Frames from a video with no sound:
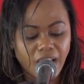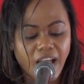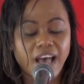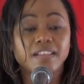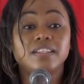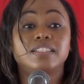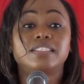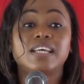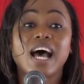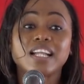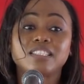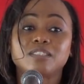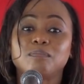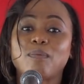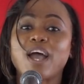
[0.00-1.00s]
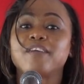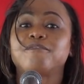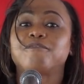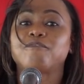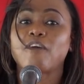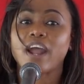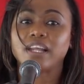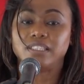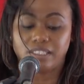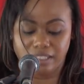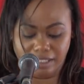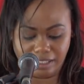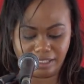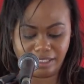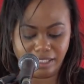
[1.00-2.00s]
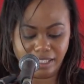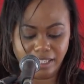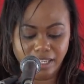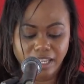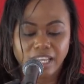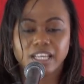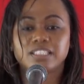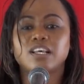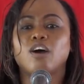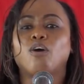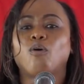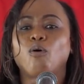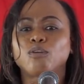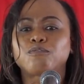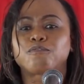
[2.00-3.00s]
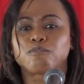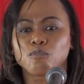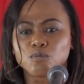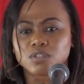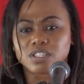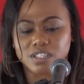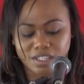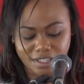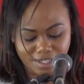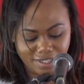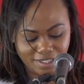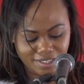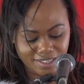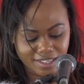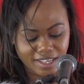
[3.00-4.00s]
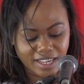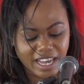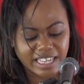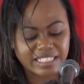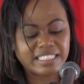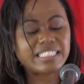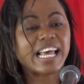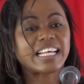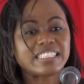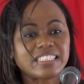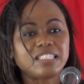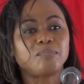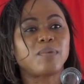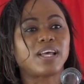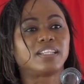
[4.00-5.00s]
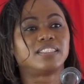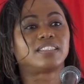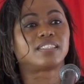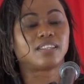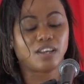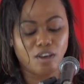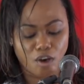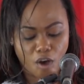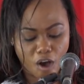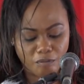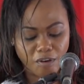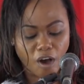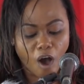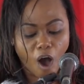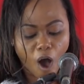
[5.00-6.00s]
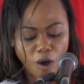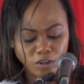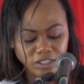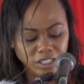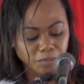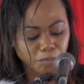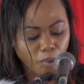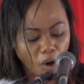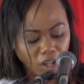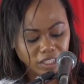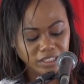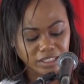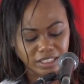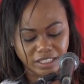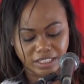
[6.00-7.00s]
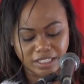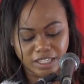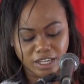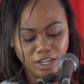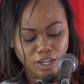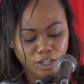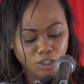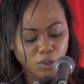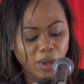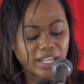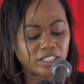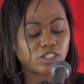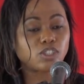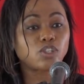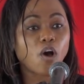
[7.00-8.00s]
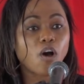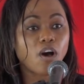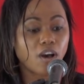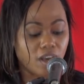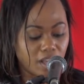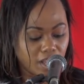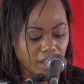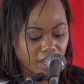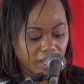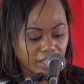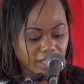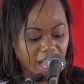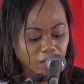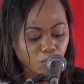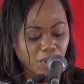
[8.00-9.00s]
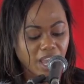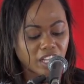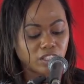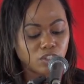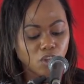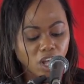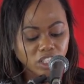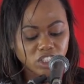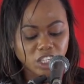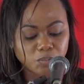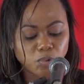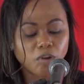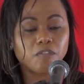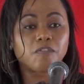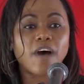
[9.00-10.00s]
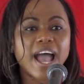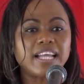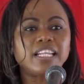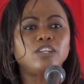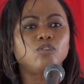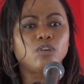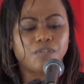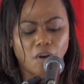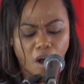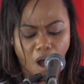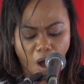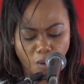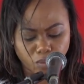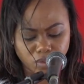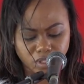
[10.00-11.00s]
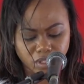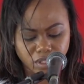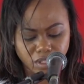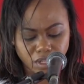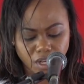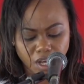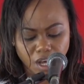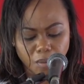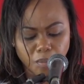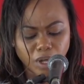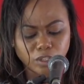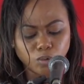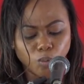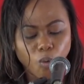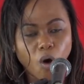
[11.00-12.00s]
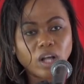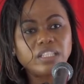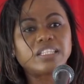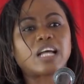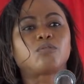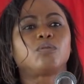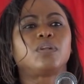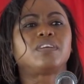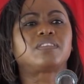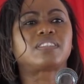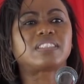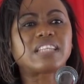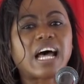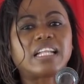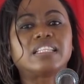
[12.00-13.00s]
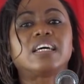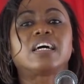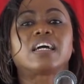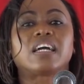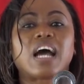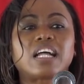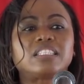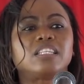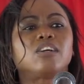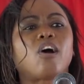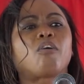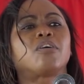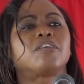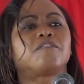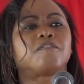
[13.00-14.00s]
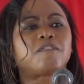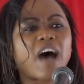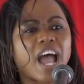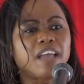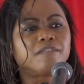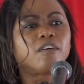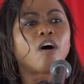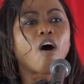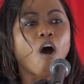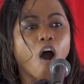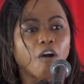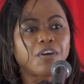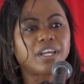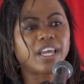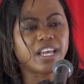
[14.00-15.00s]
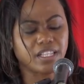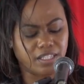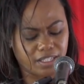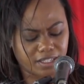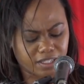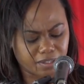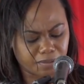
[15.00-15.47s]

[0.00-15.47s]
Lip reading: And that, my friends, is a good fruit, a testament of a housing policy to ensure that we are not just providing you with a house, but one that will withstand Category 5 hurricanes.